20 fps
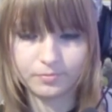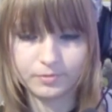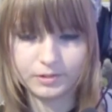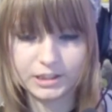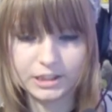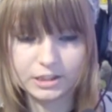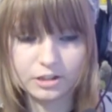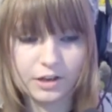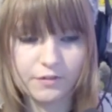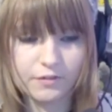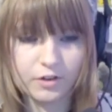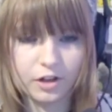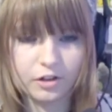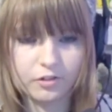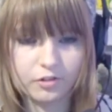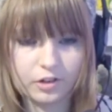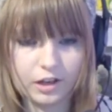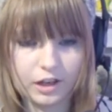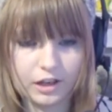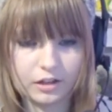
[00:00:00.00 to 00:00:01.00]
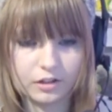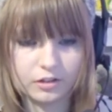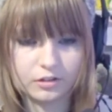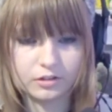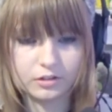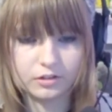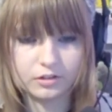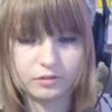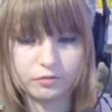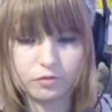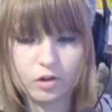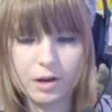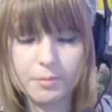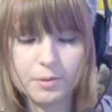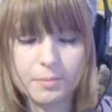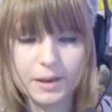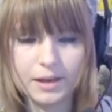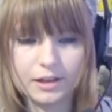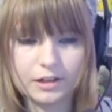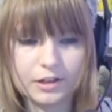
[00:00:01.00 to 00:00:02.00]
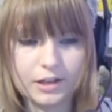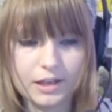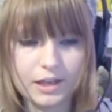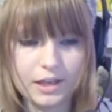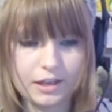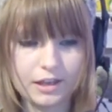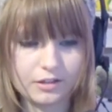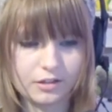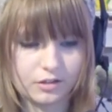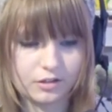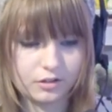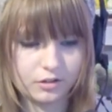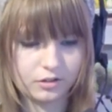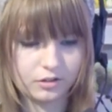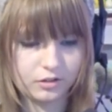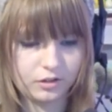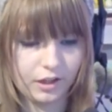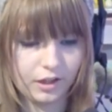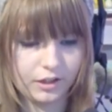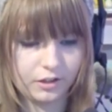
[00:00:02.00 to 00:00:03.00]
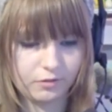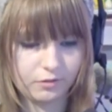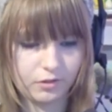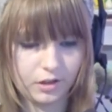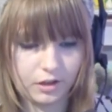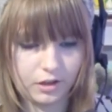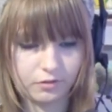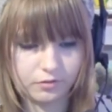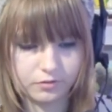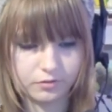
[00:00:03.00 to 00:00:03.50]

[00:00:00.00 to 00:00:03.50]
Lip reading: She's not even hungry. Why am I making her eat? I don't know.